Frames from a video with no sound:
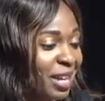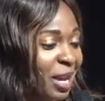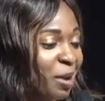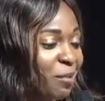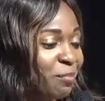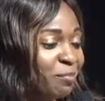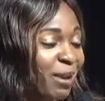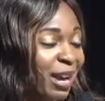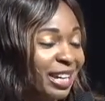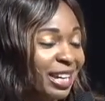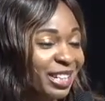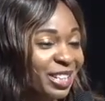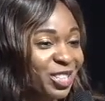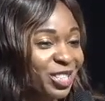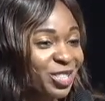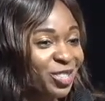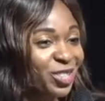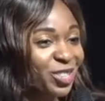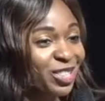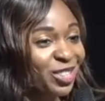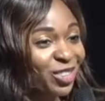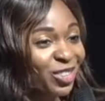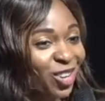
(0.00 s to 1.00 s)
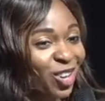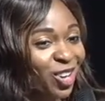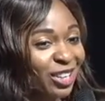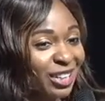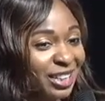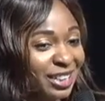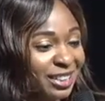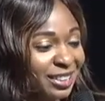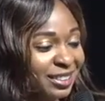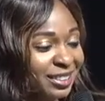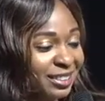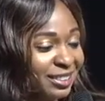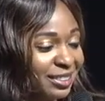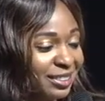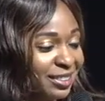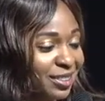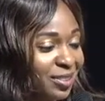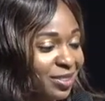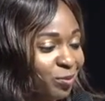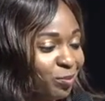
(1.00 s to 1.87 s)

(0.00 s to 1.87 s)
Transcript: my initial thought is,